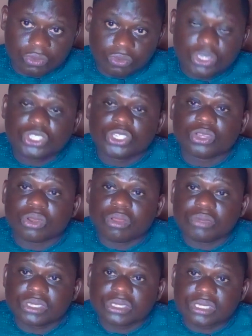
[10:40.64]
which
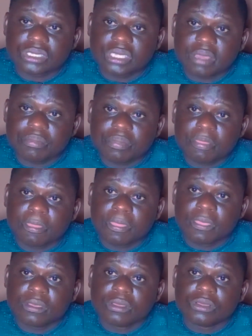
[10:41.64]
economic system,
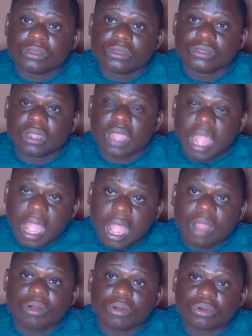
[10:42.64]

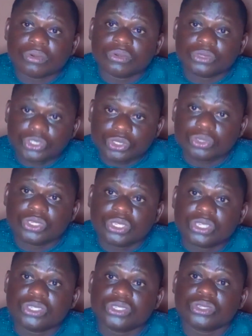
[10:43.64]
how should
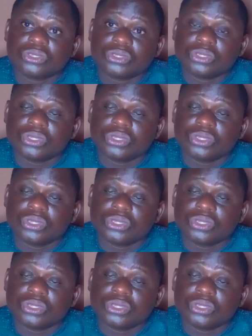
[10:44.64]
this